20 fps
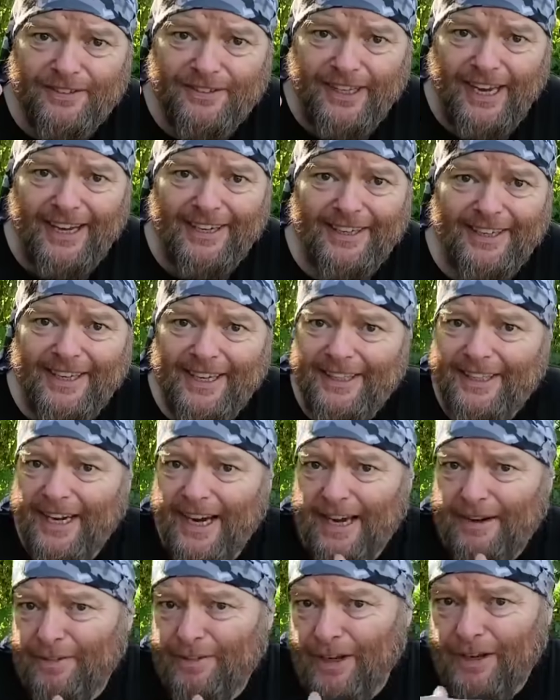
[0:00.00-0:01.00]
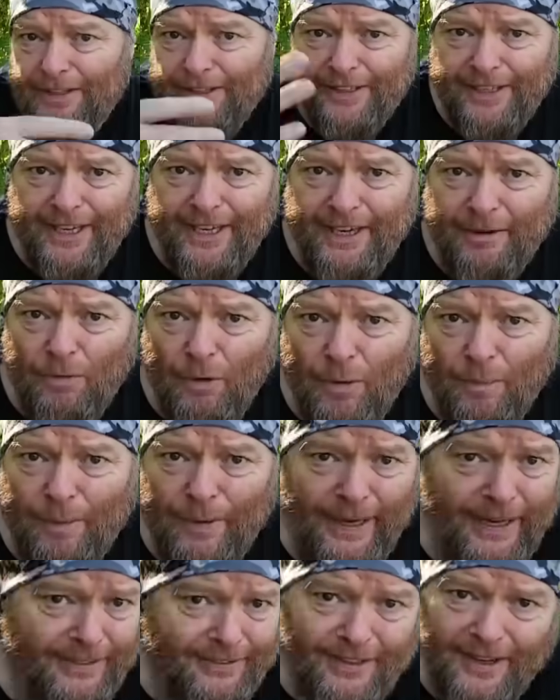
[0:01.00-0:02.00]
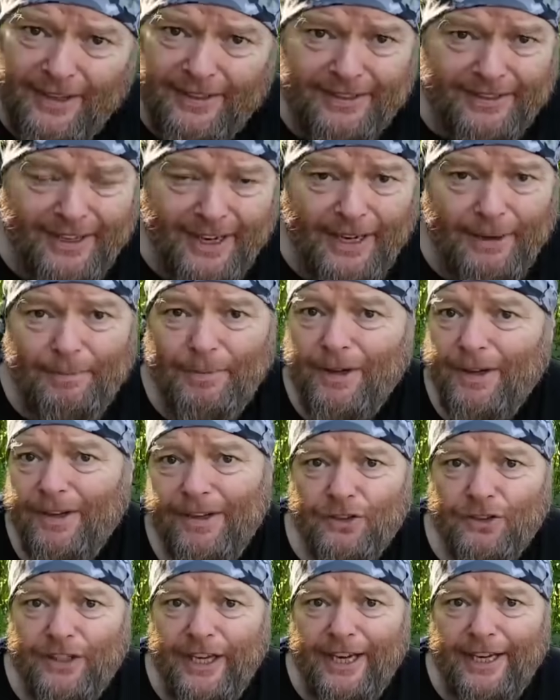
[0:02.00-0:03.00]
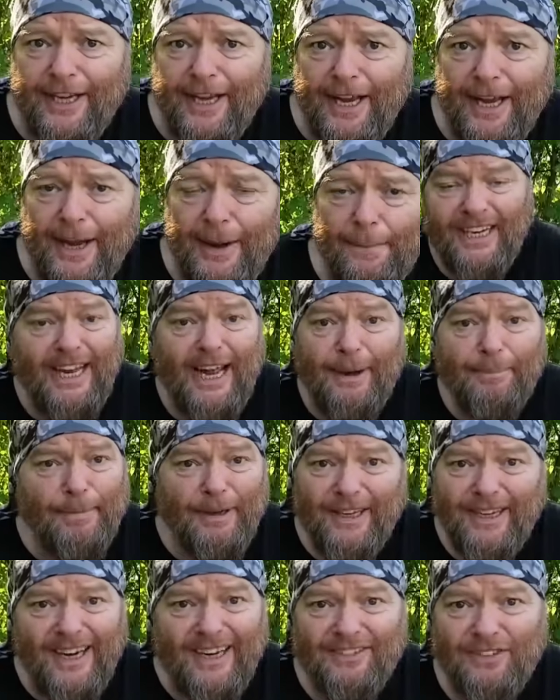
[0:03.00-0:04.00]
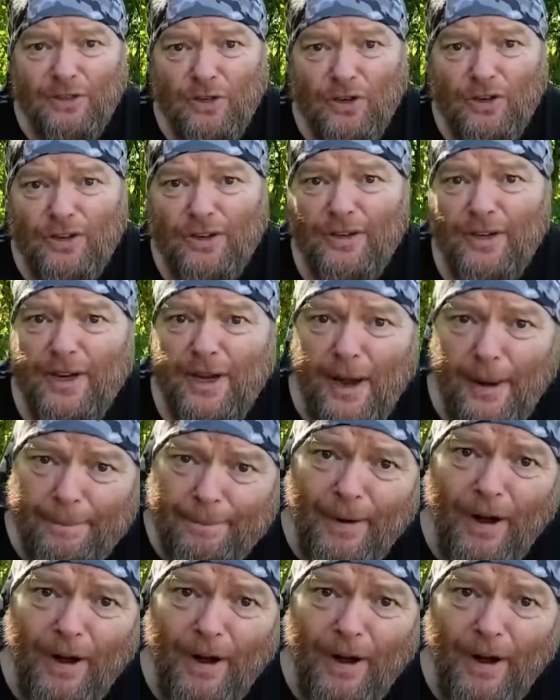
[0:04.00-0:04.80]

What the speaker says: static and you have all your gear in one place all the time, just get a camping gas cooker, a